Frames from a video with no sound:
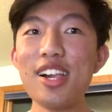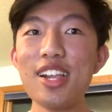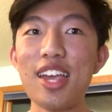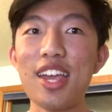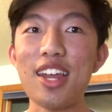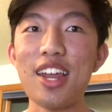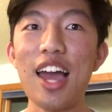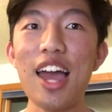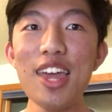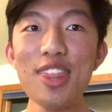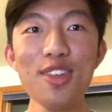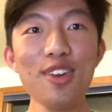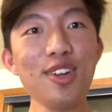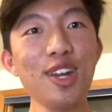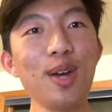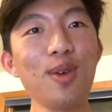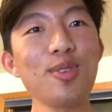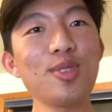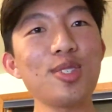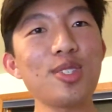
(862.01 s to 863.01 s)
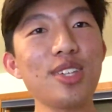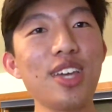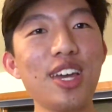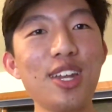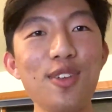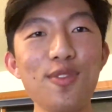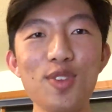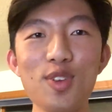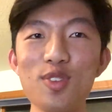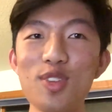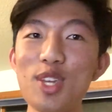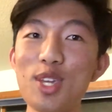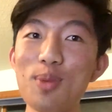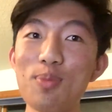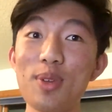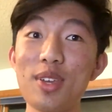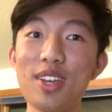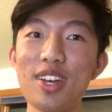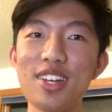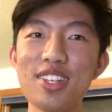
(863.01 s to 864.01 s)
And I thought I was kind of unique
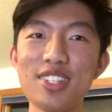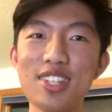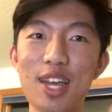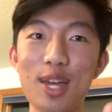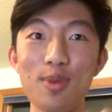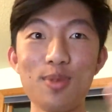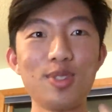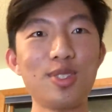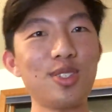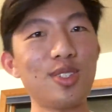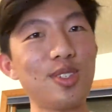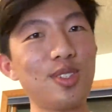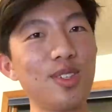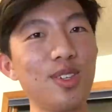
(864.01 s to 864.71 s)
because I was,